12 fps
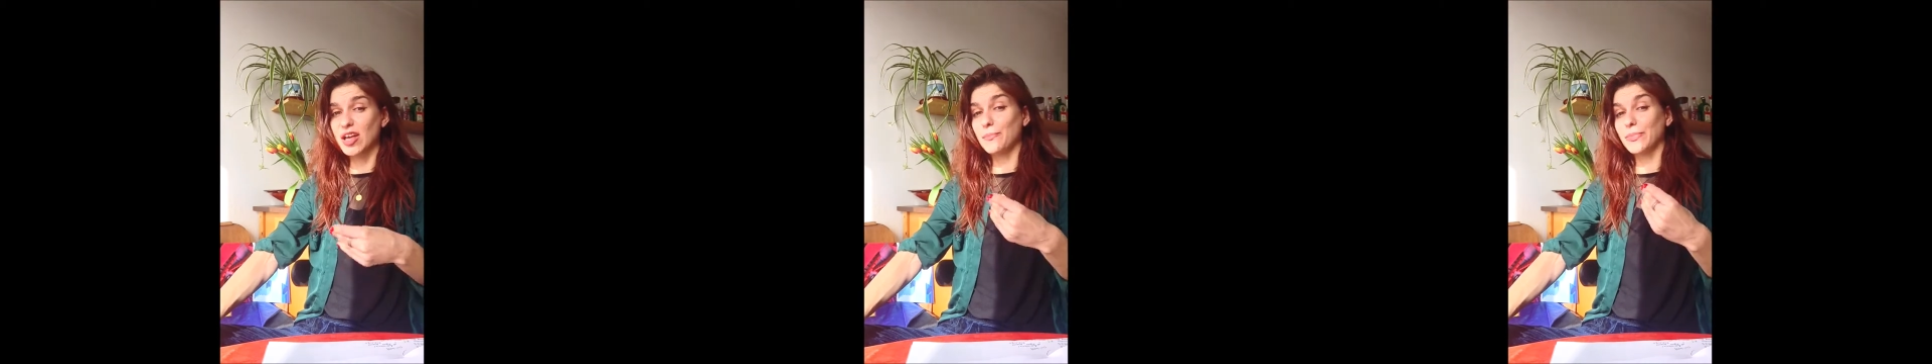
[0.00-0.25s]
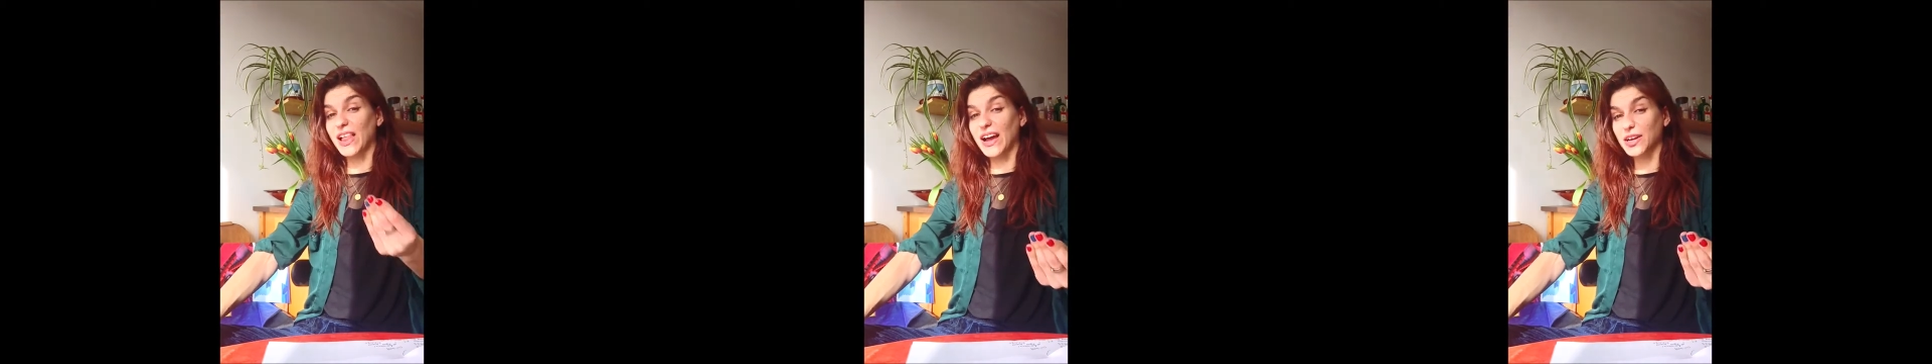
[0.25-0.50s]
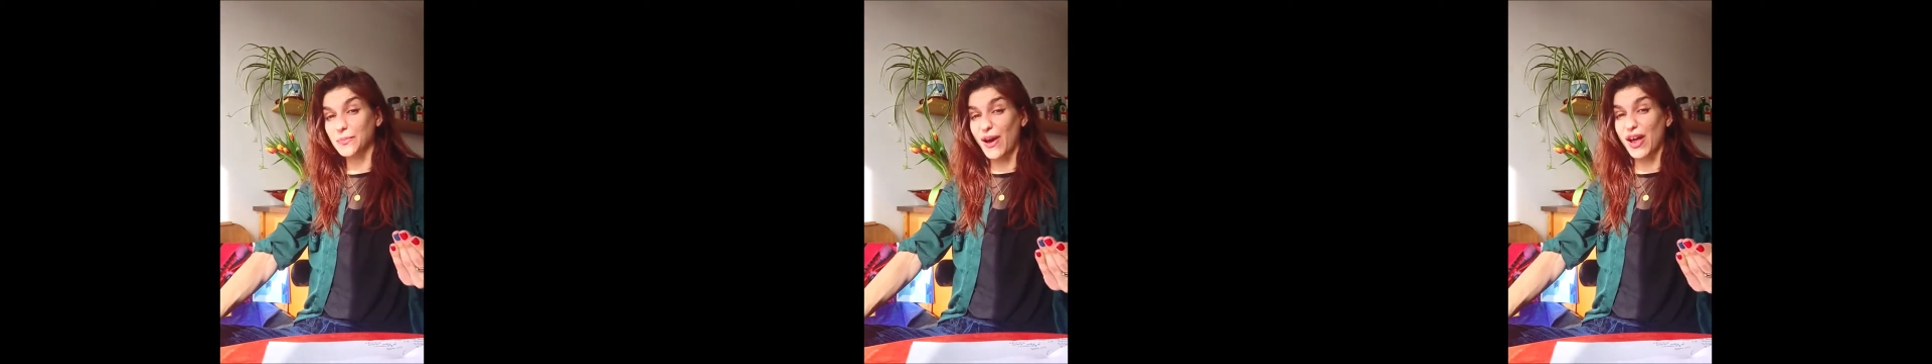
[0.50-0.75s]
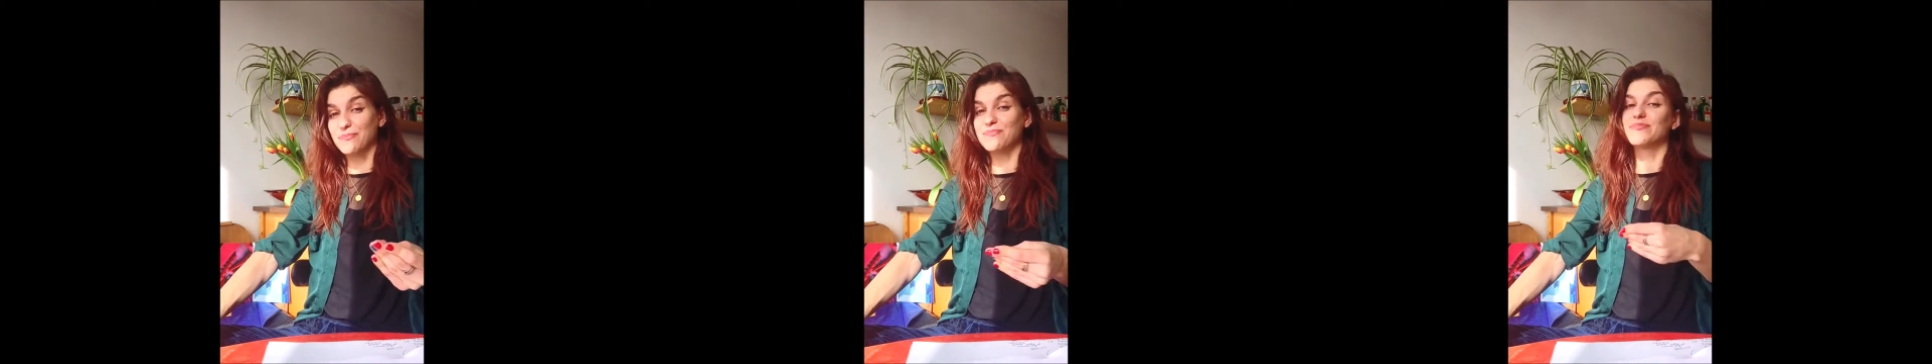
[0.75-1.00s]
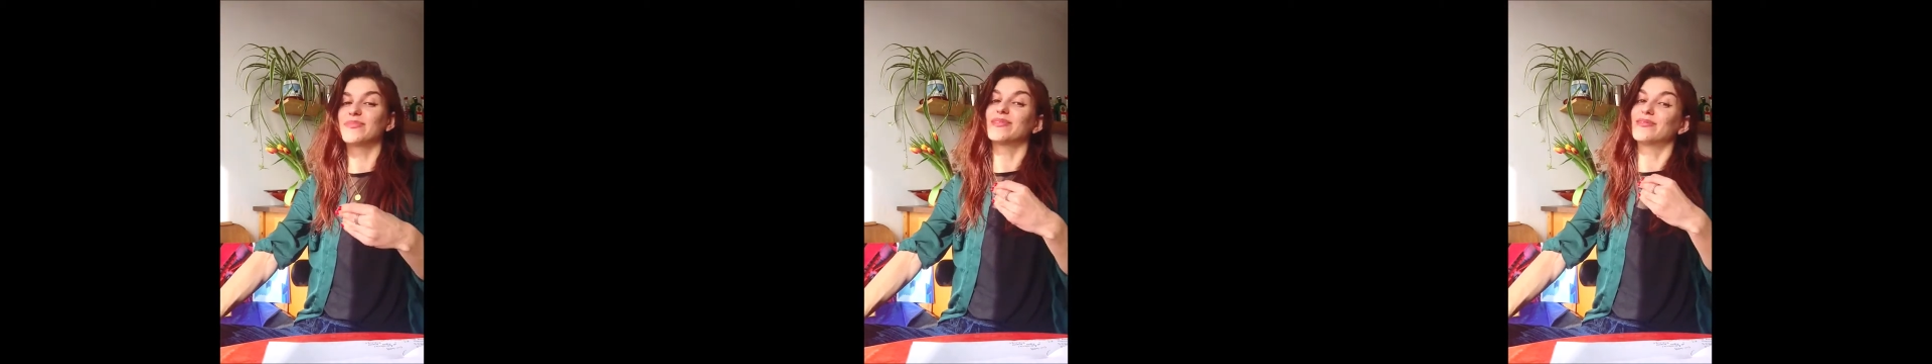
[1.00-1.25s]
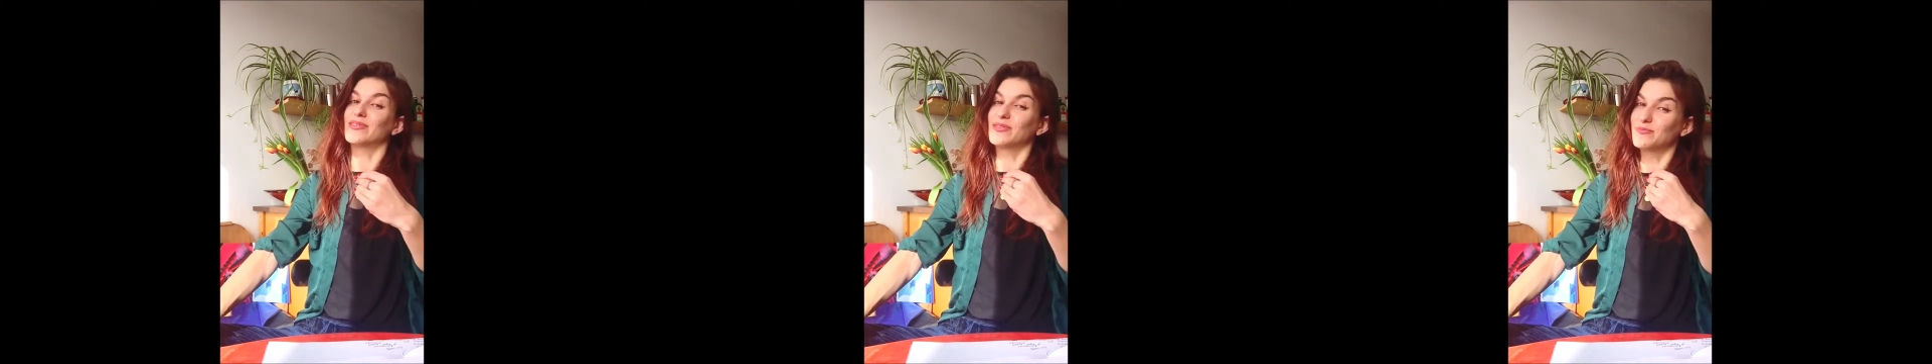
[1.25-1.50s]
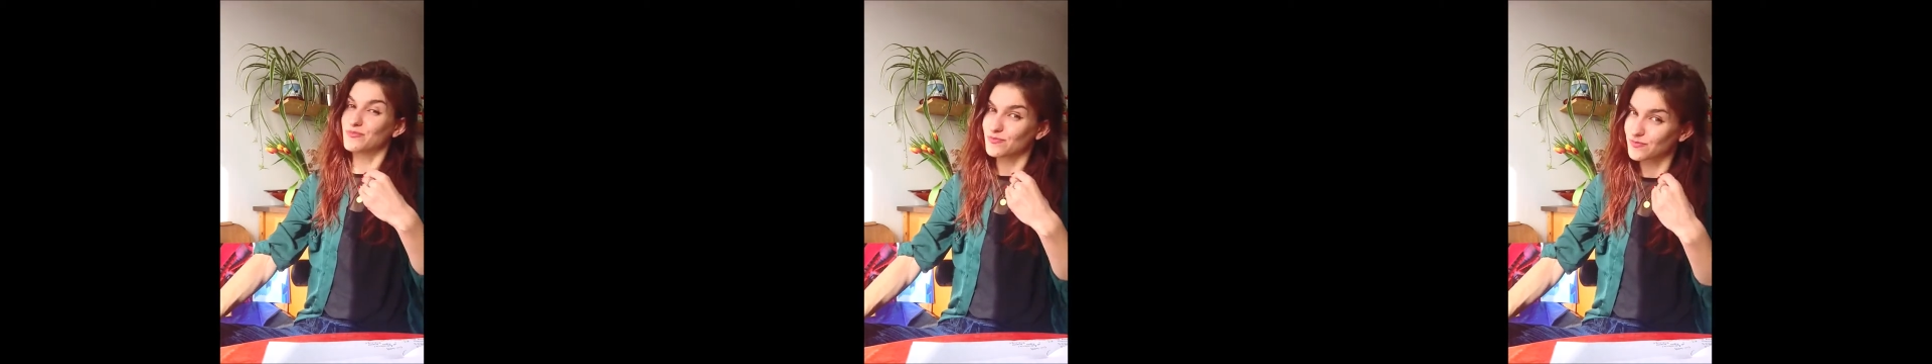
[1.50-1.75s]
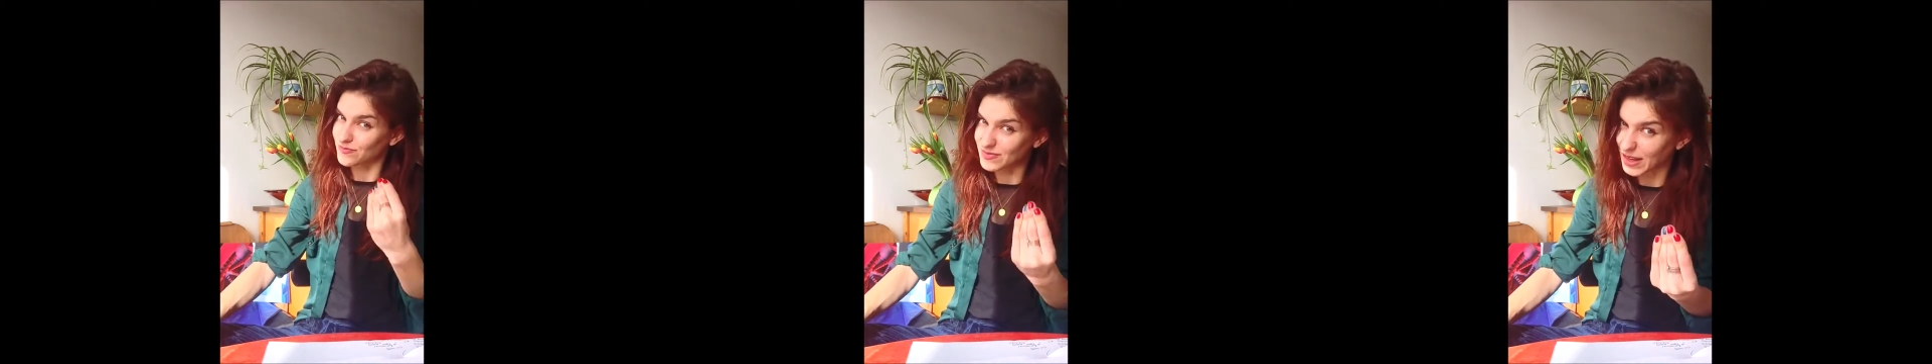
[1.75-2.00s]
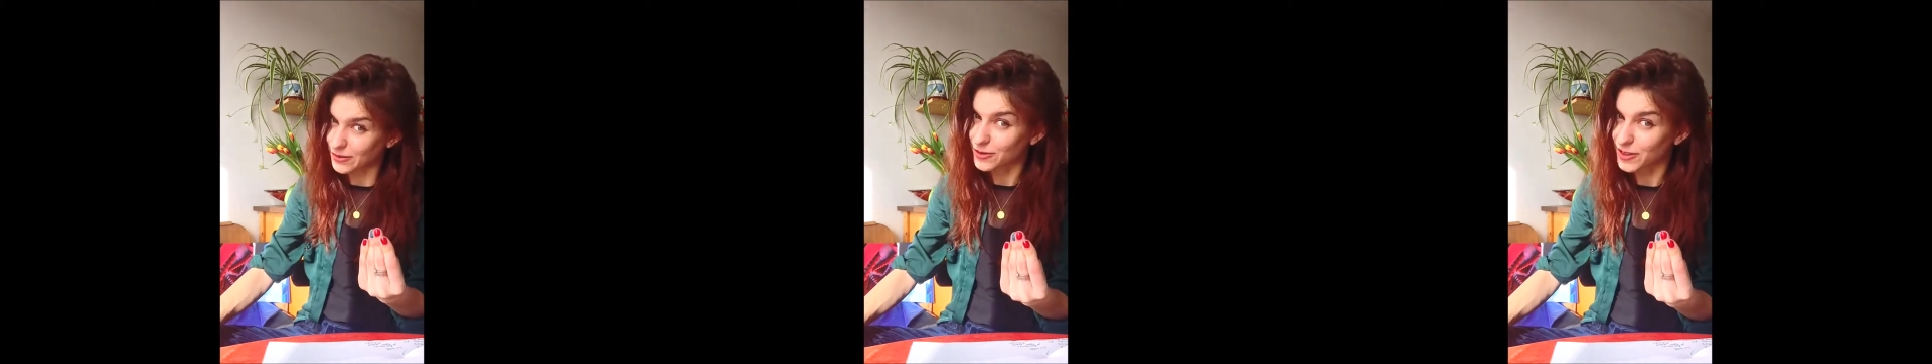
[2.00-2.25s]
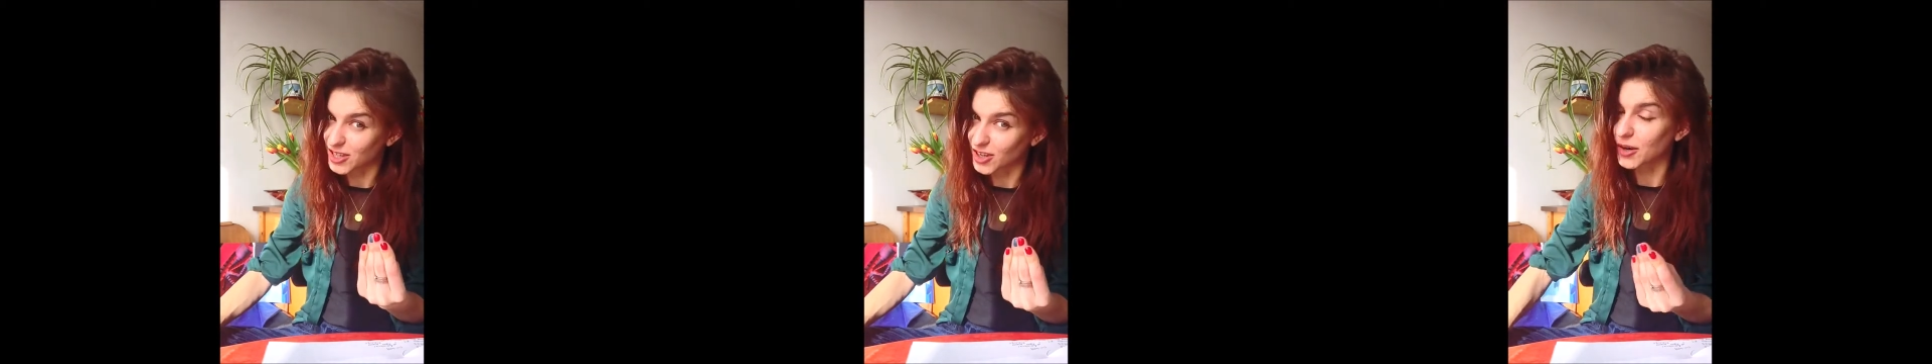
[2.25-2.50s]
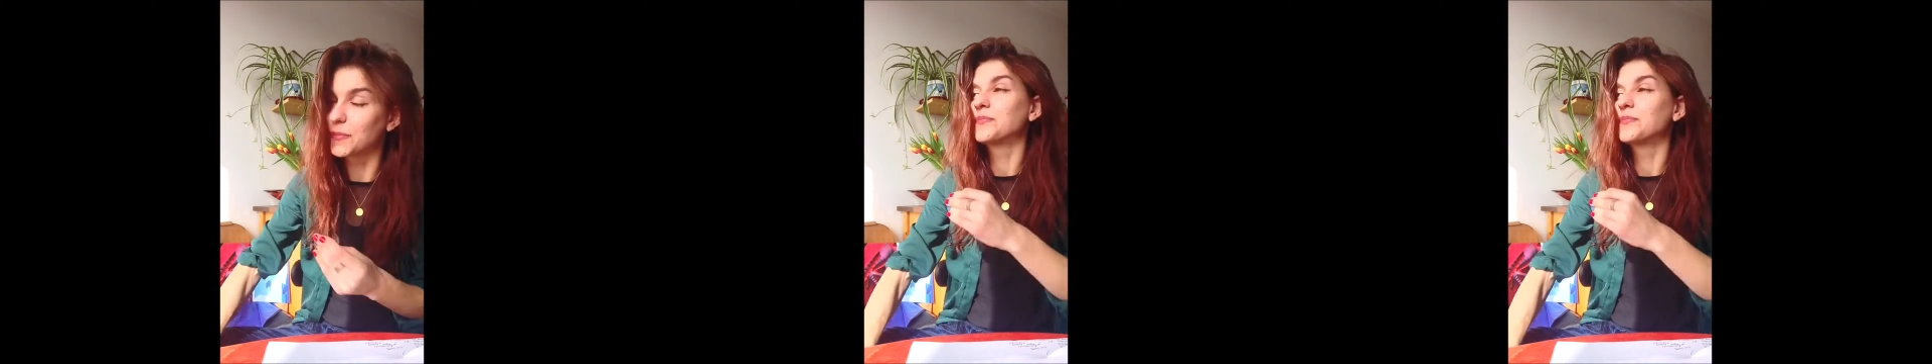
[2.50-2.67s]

black man, definitely not.